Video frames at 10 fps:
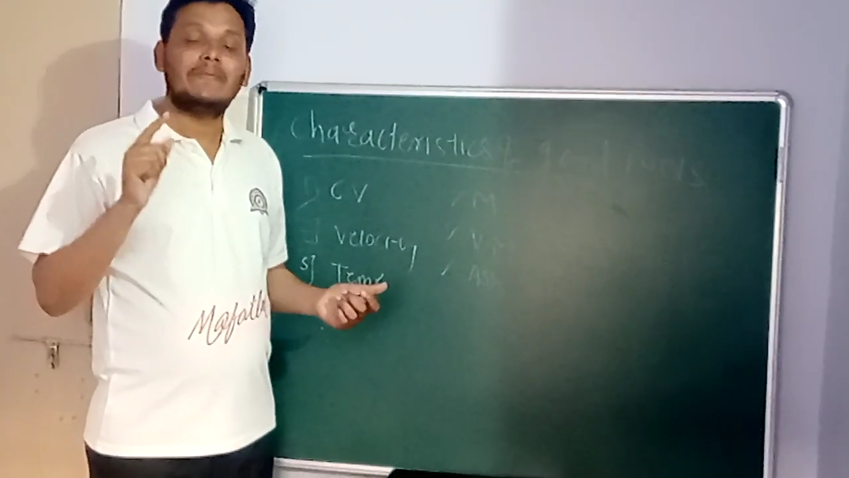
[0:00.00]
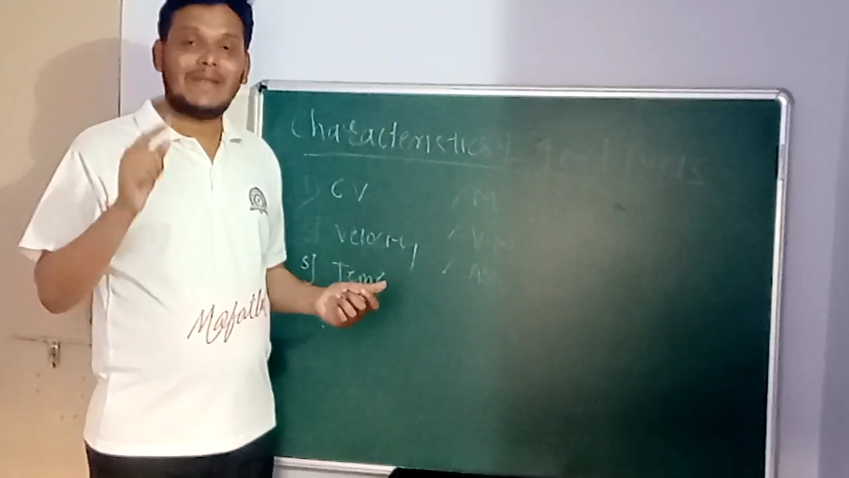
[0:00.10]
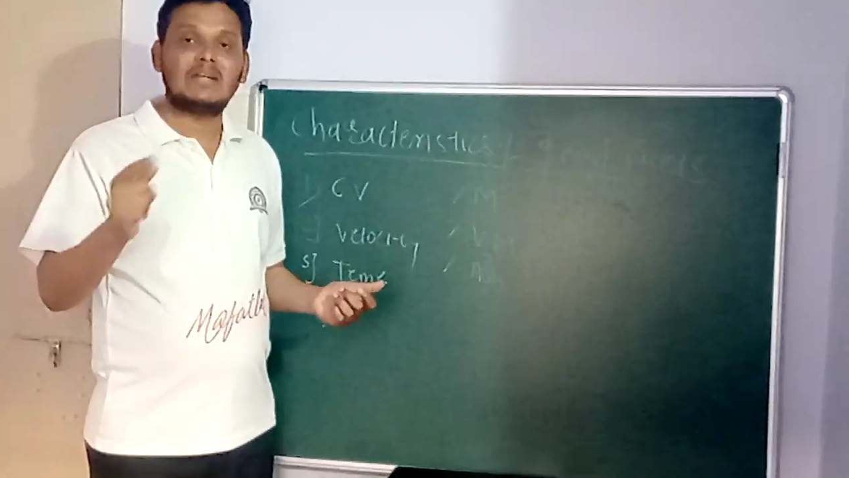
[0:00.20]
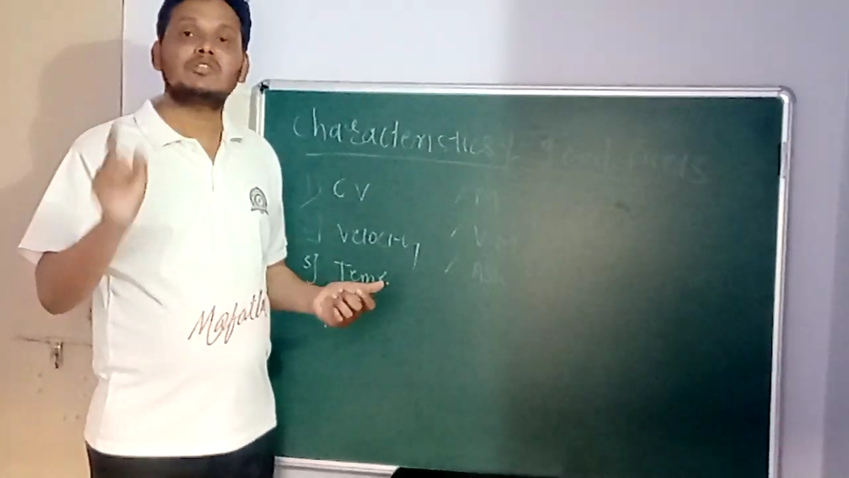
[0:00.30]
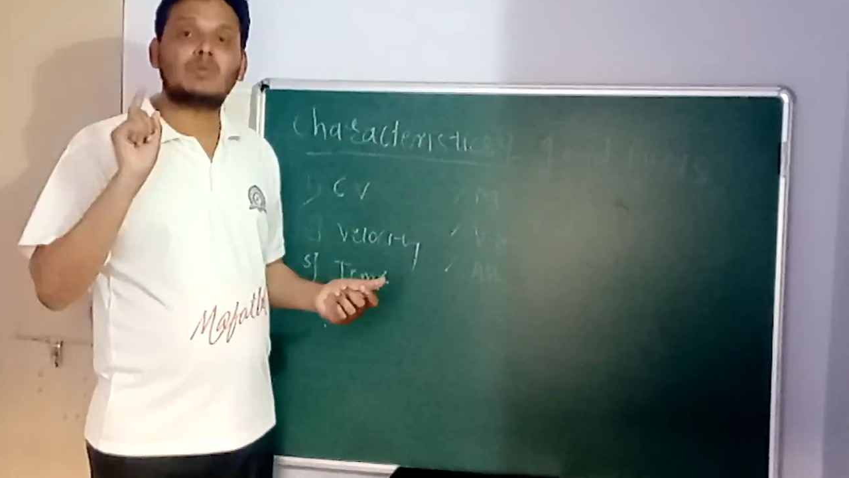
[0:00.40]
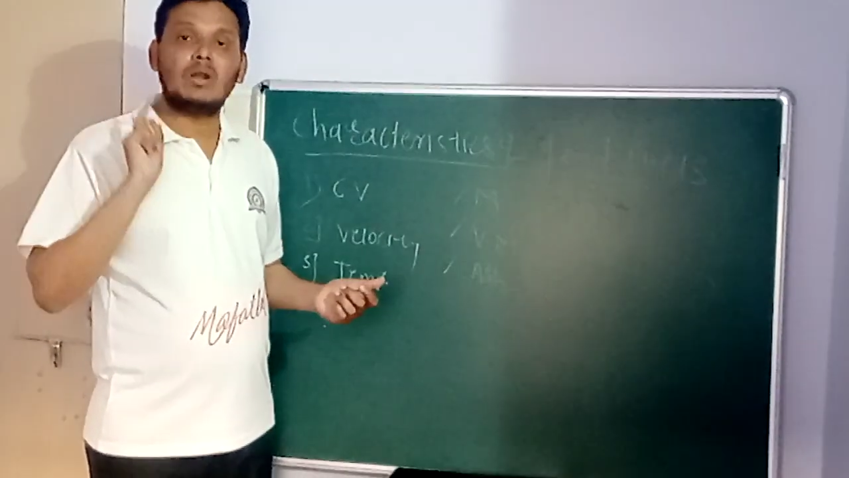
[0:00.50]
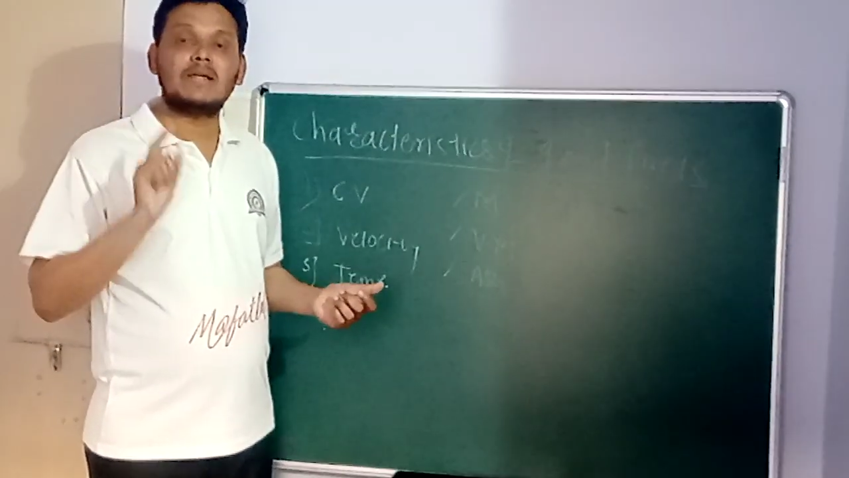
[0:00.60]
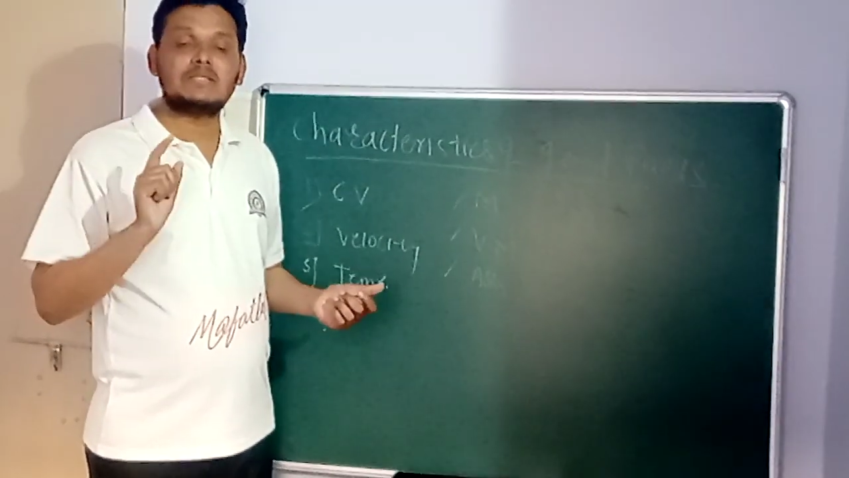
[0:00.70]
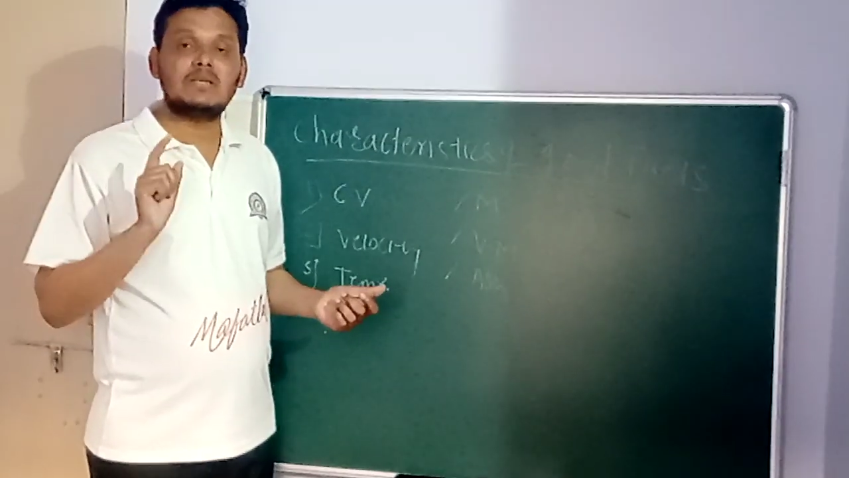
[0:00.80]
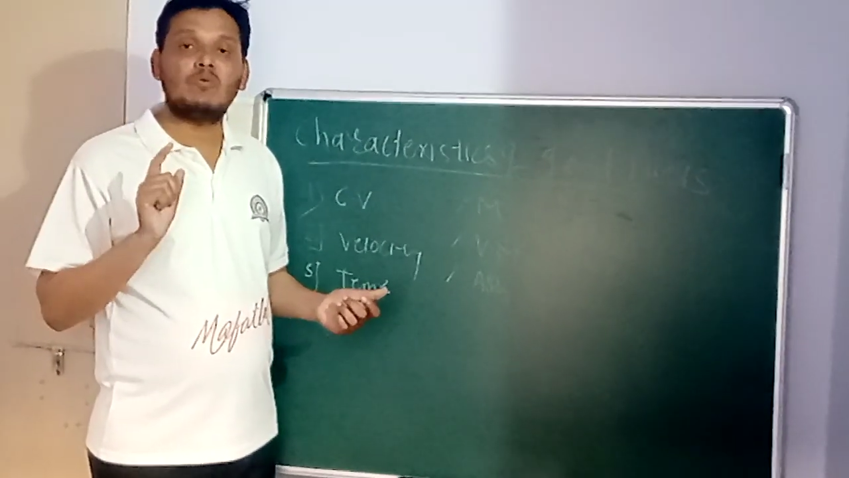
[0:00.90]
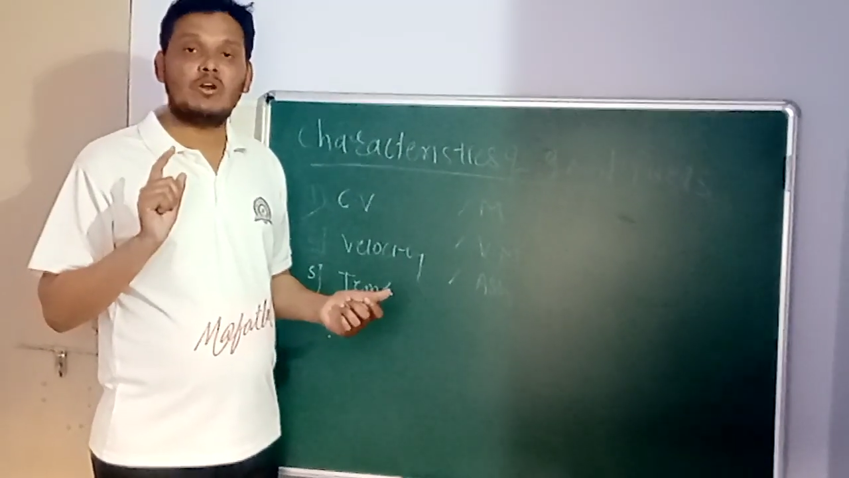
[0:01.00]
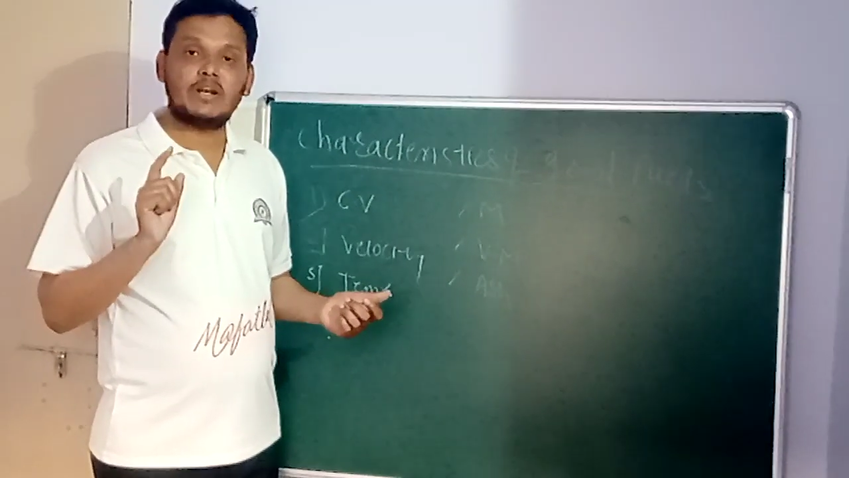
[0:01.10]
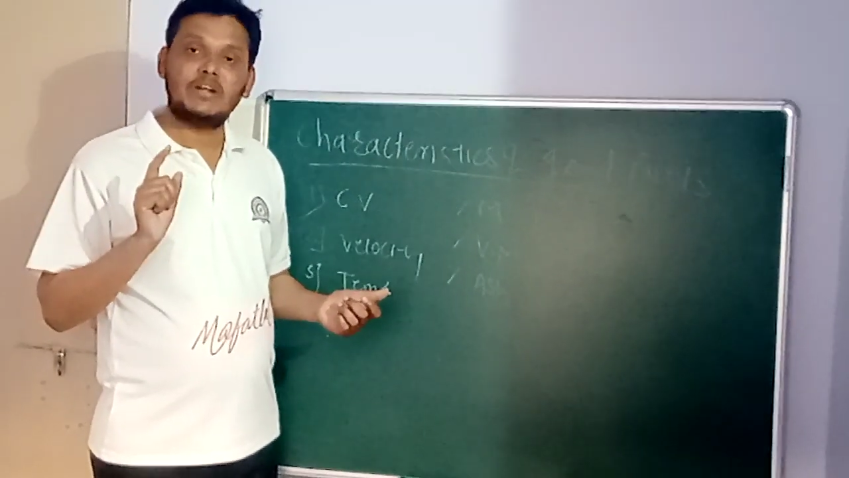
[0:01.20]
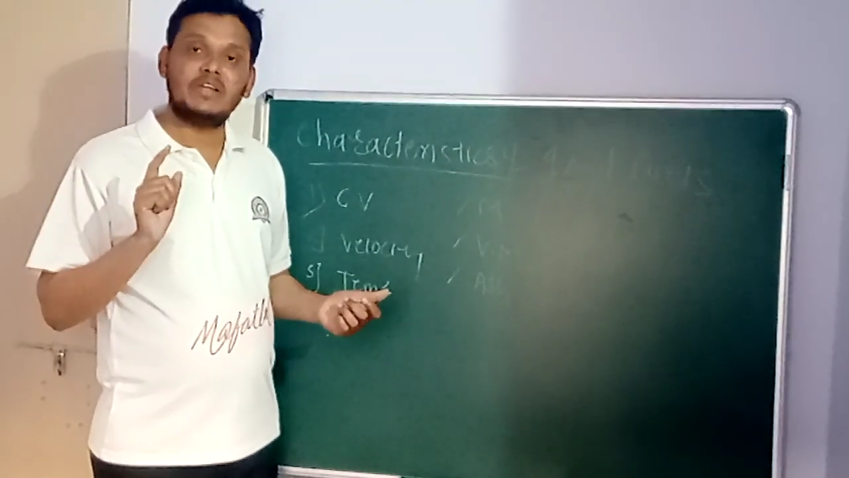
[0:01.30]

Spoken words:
that is called as the moderate